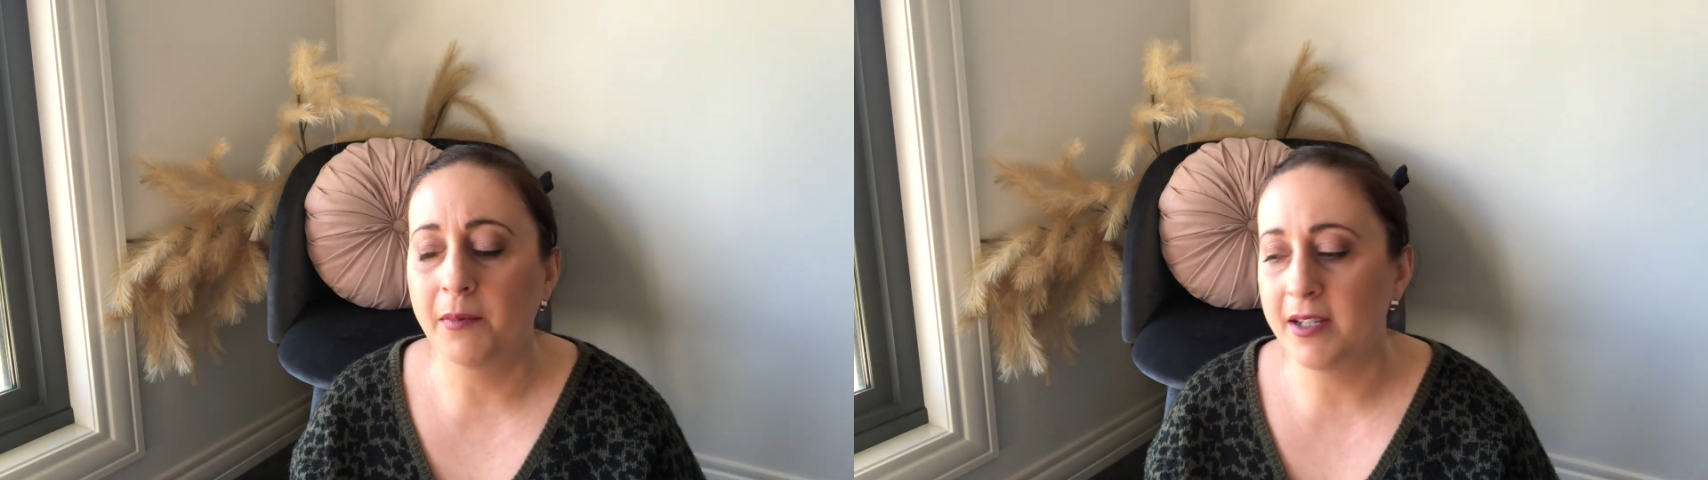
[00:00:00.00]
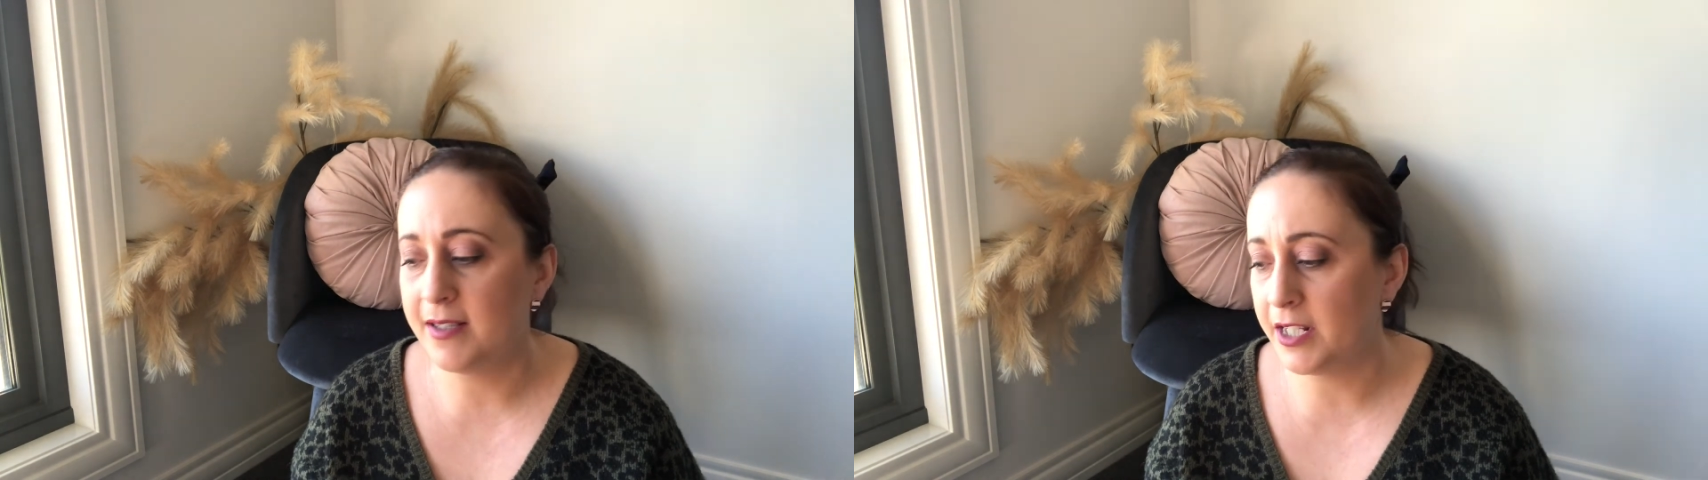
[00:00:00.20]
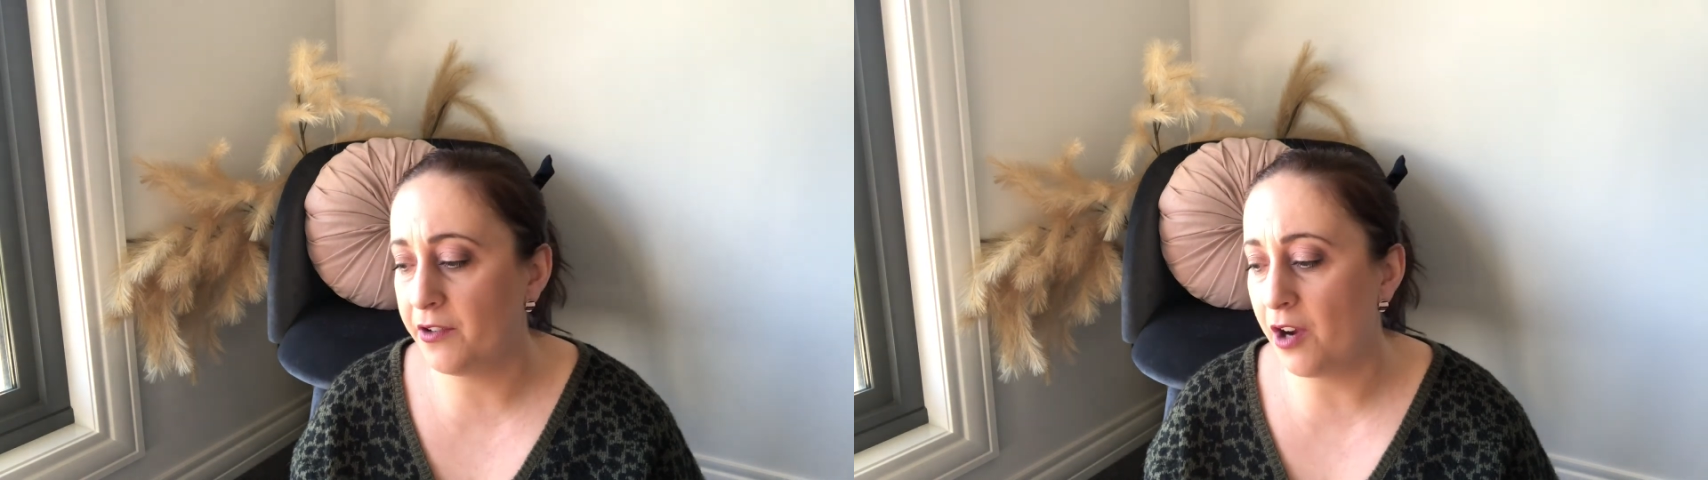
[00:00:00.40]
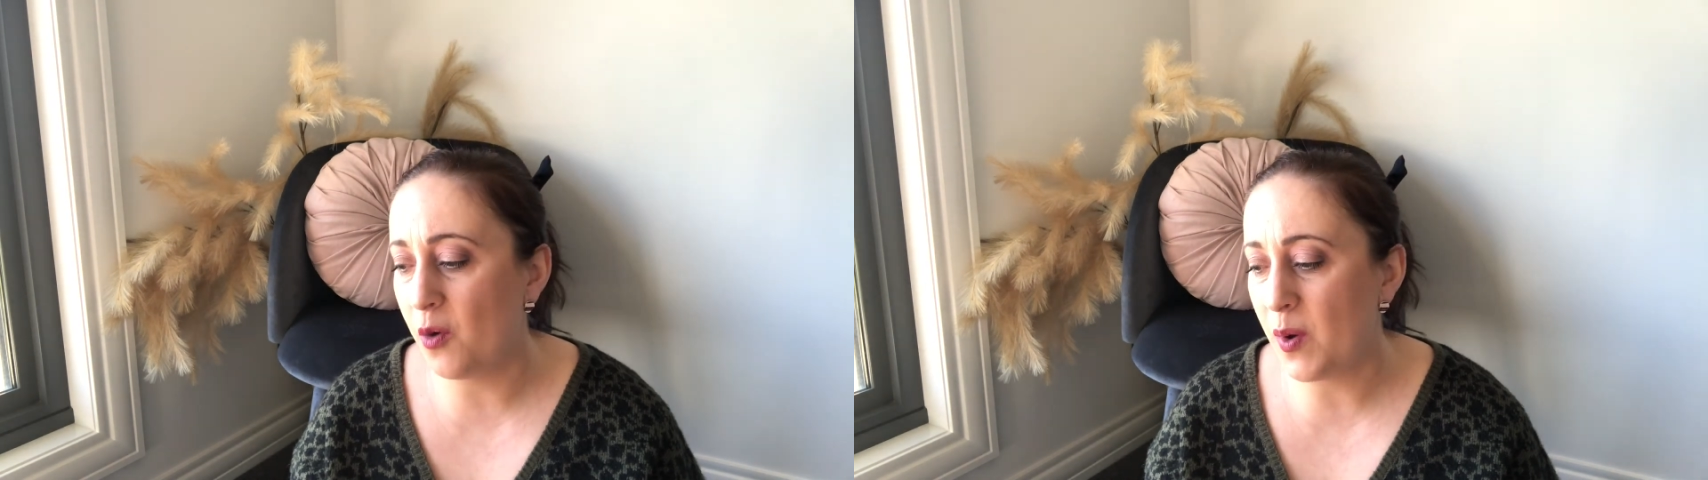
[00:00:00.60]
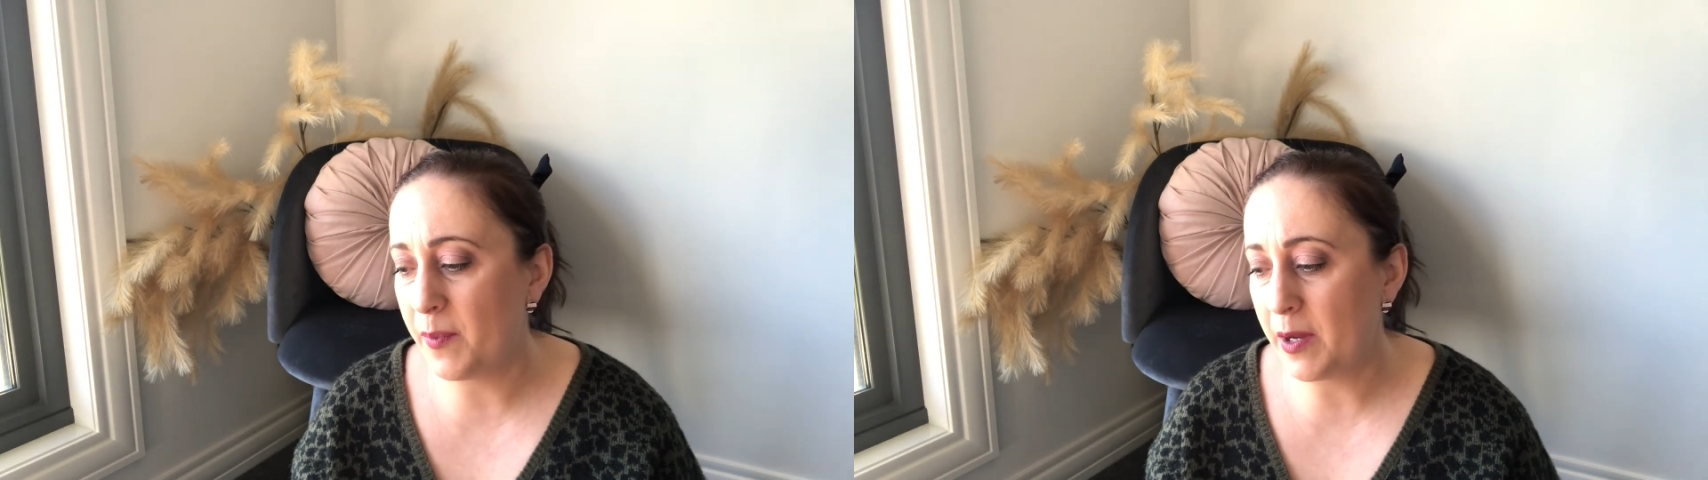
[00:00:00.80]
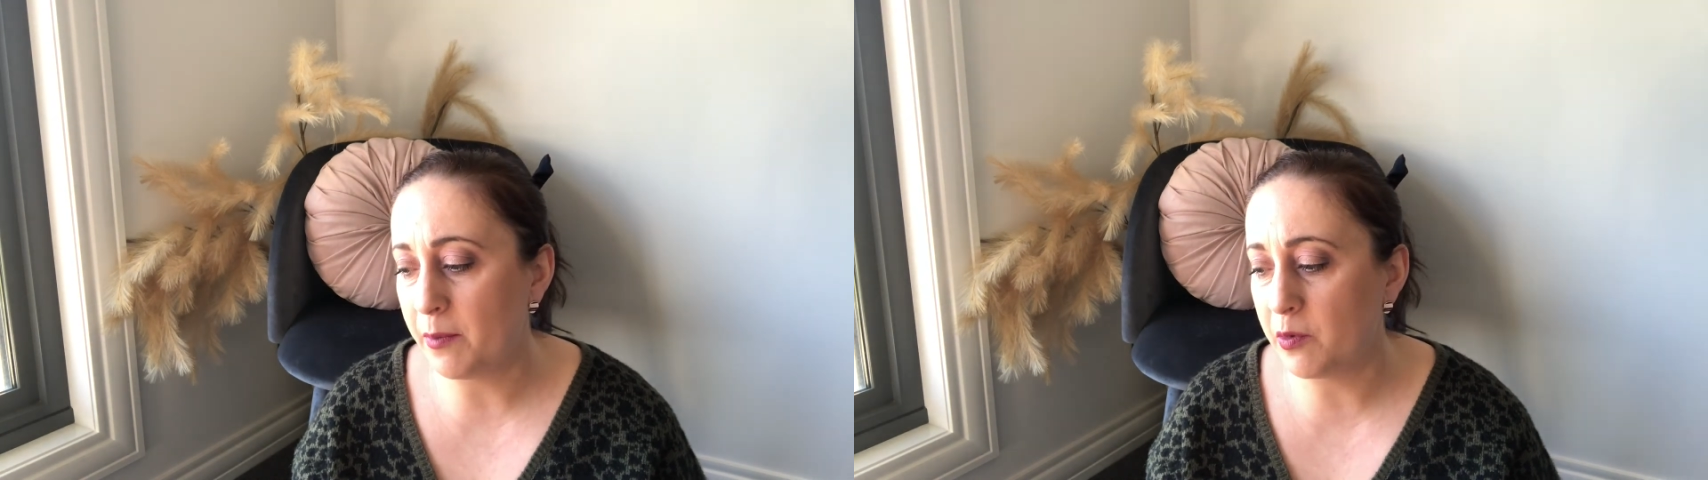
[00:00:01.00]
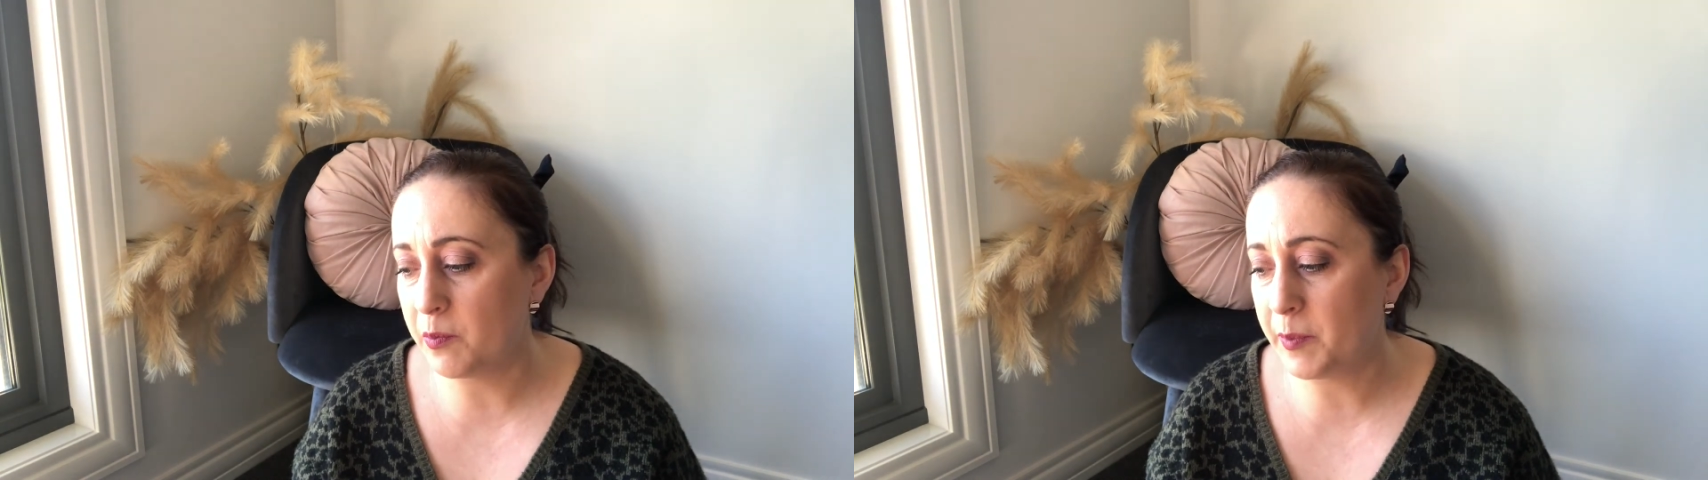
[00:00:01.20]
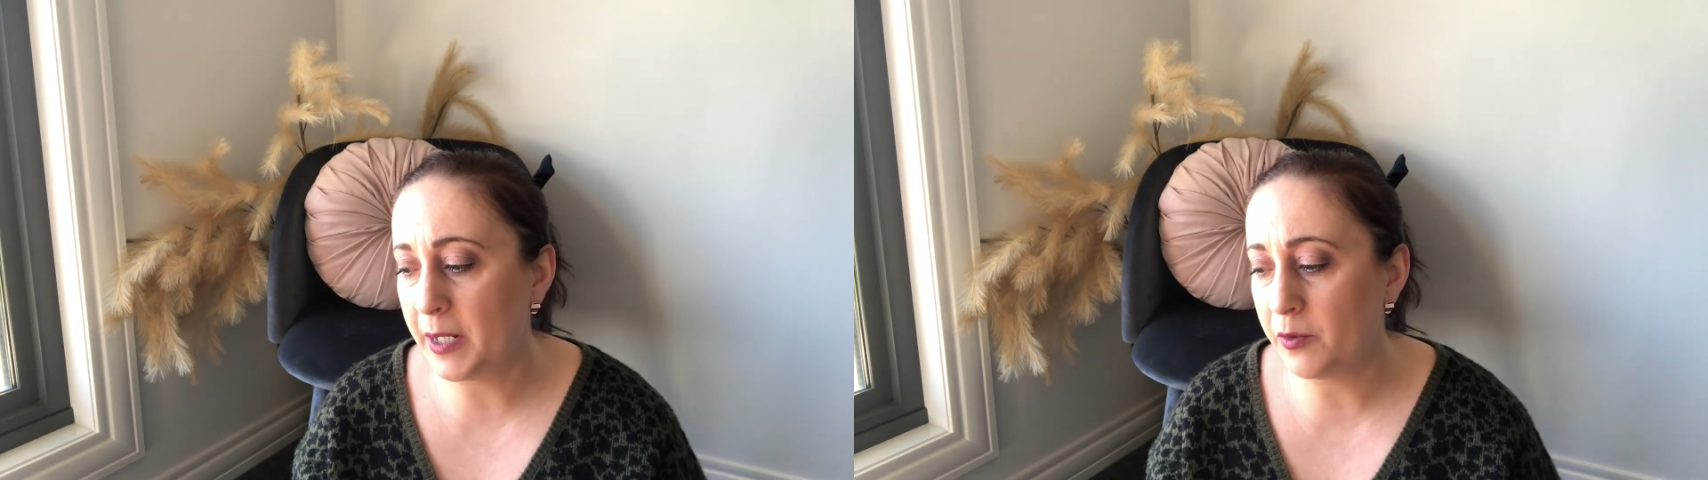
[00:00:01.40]
considering I won't
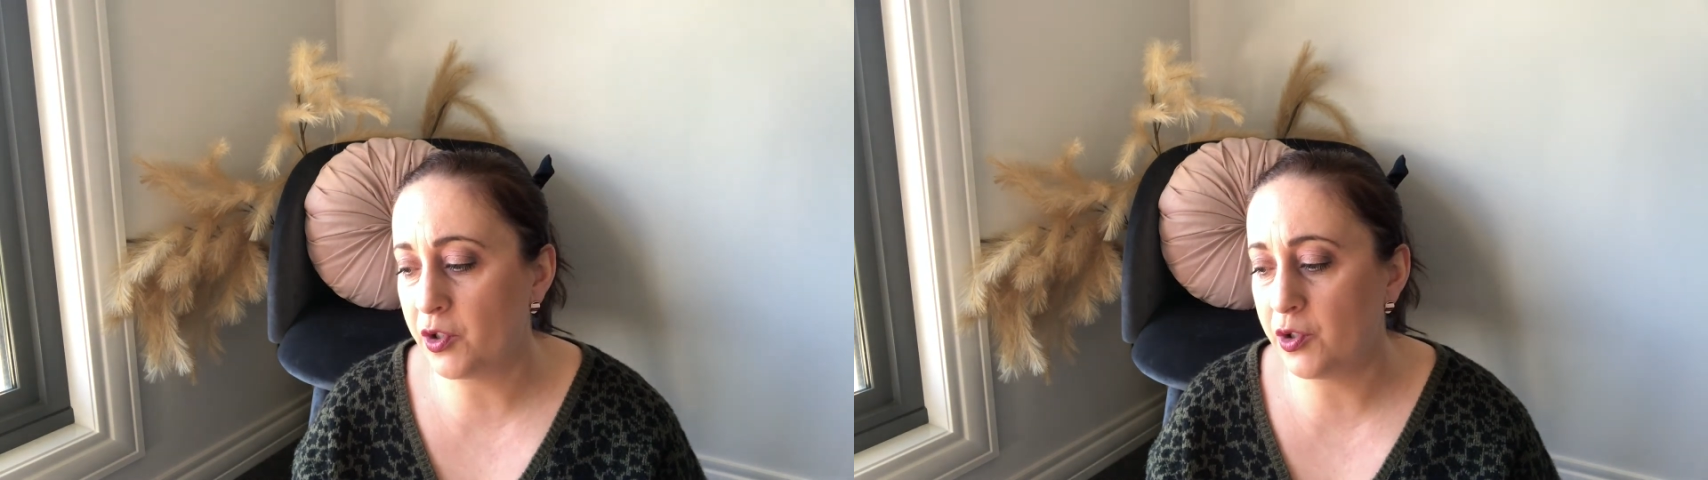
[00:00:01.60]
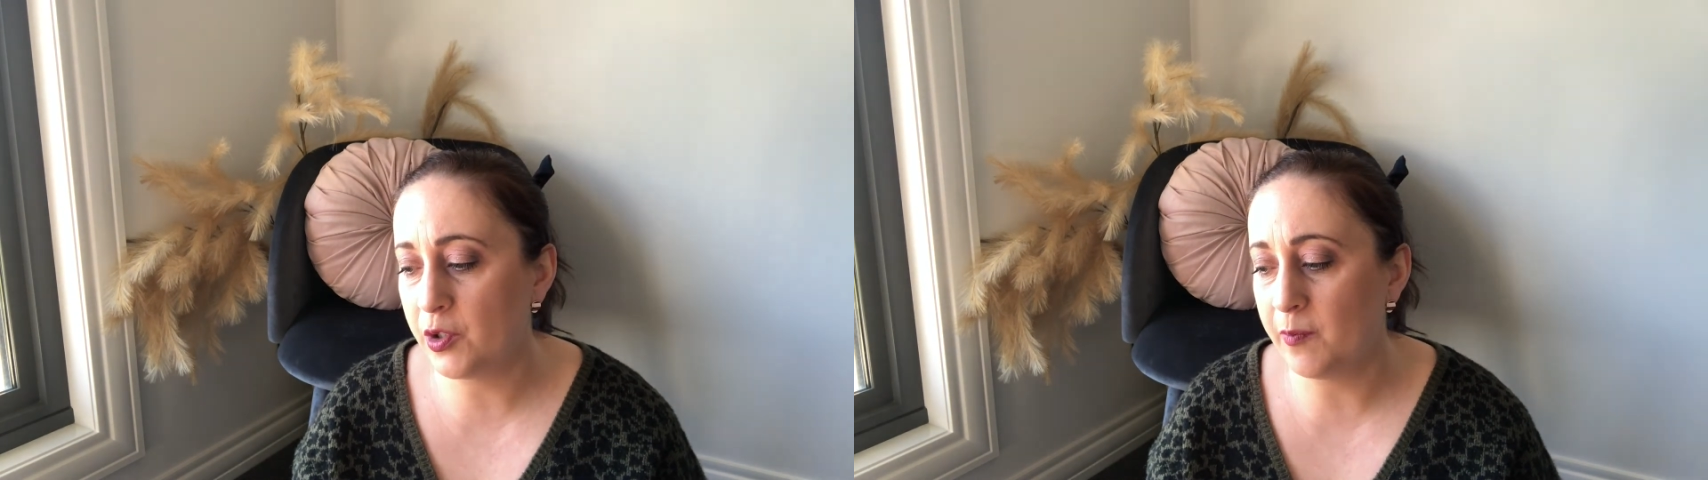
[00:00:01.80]
be able to do